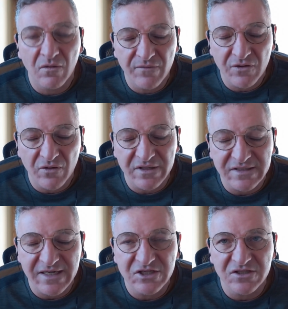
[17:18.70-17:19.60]
of the
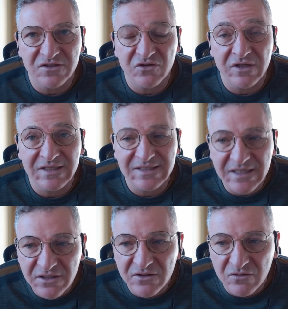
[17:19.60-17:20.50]
organization to
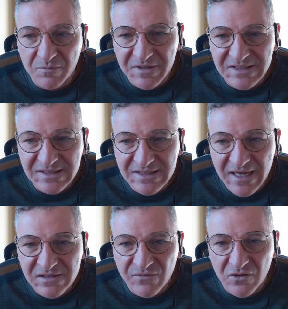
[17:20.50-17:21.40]
continue and be
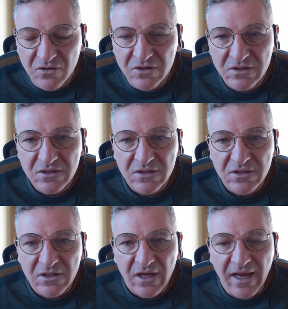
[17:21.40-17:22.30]
successful. Yes.
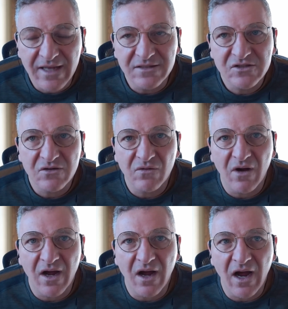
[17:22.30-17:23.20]
And
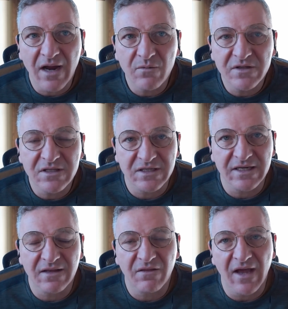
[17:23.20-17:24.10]
so I would
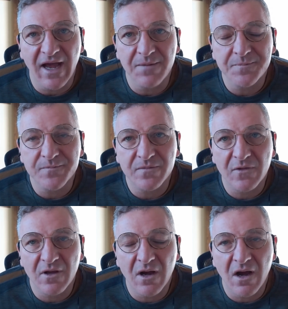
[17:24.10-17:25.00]
think that
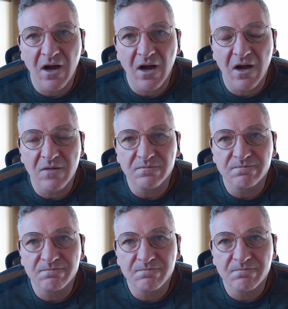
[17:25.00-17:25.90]
um,
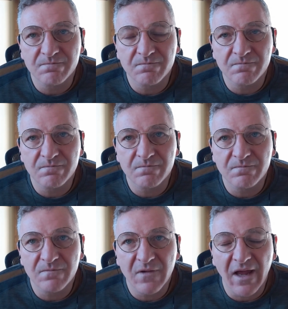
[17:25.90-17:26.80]

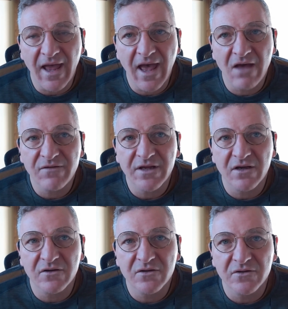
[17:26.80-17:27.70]

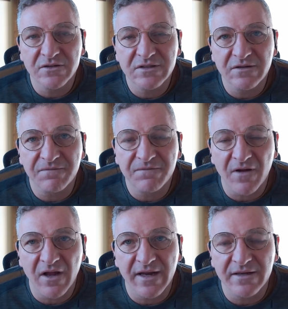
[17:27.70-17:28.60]
having a good
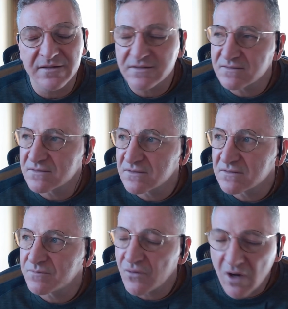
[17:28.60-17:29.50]
defined
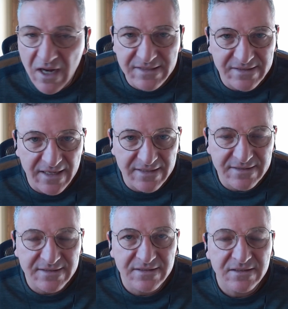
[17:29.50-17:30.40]

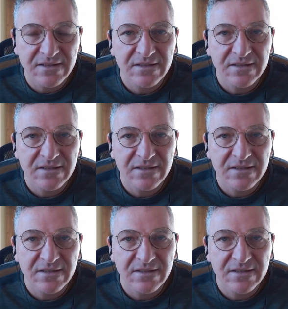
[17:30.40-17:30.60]
process